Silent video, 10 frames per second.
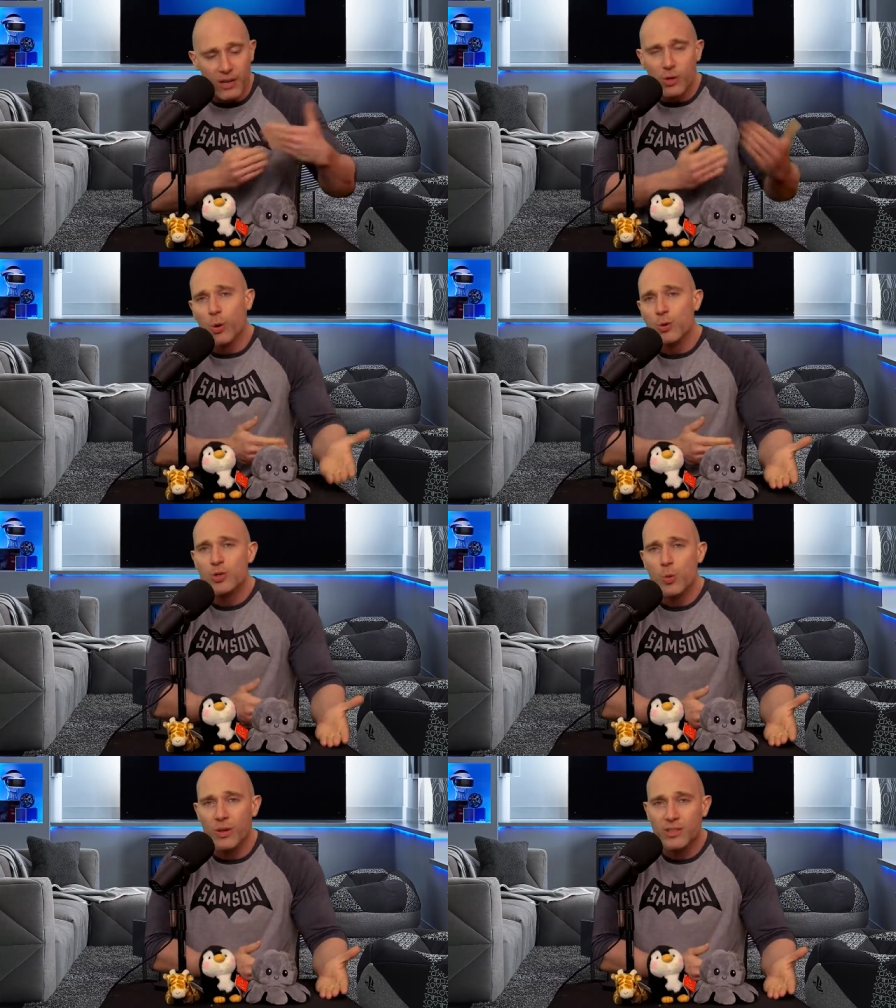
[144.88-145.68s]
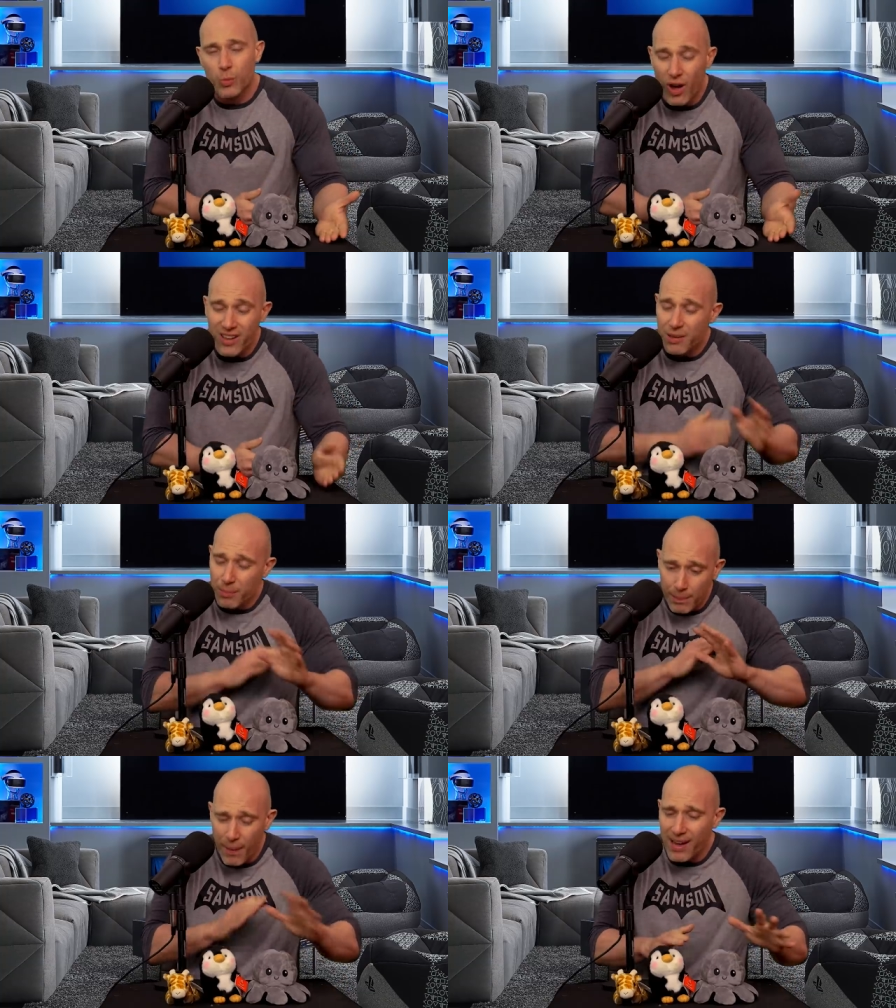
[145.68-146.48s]
well, then of course you want to work them.
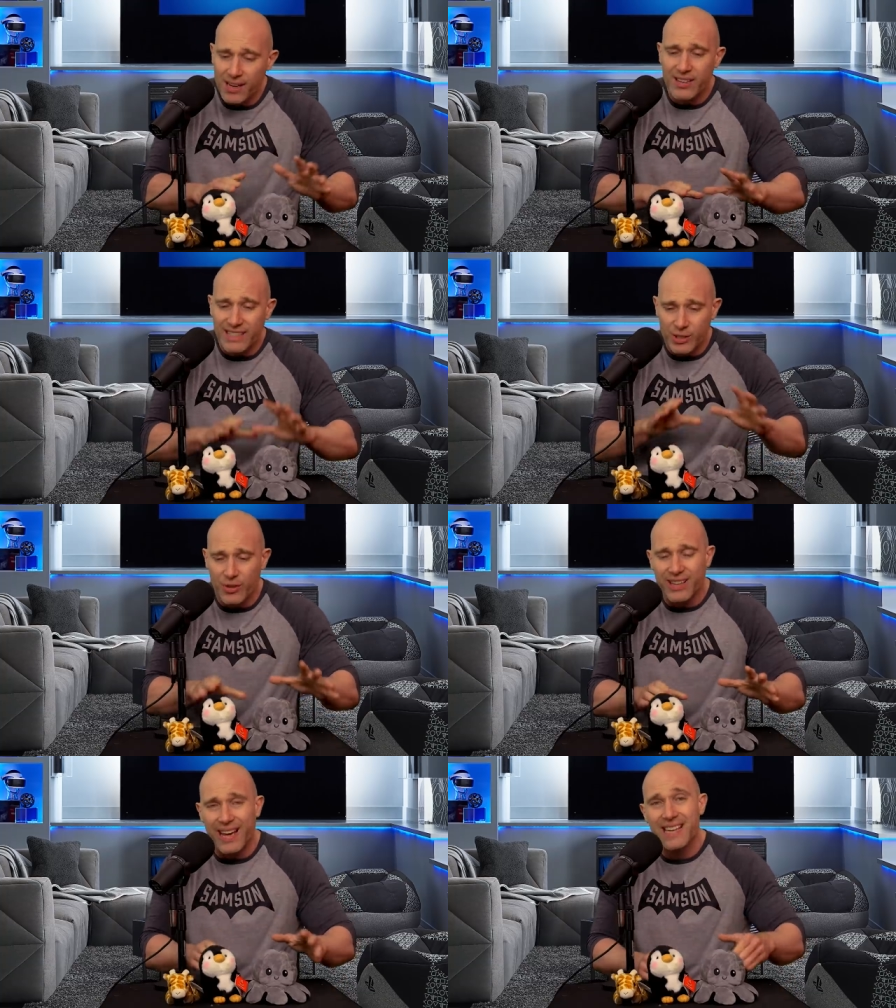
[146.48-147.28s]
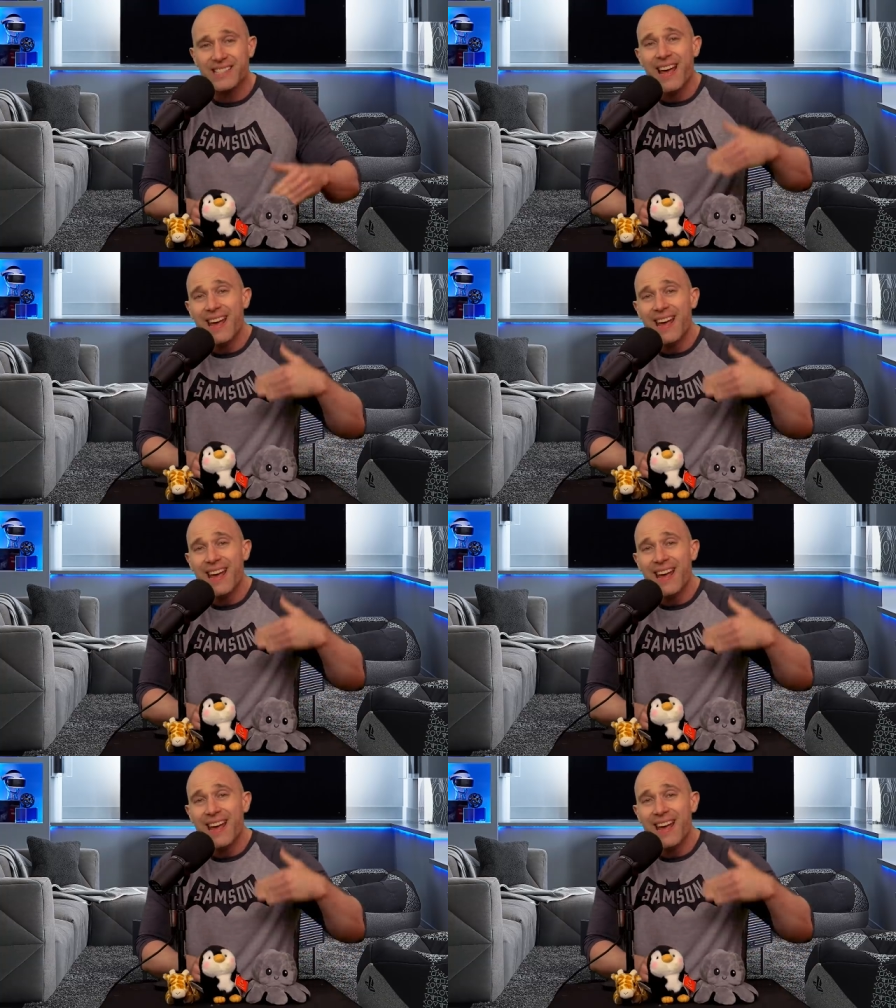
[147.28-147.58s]
But by and large, that's not the case.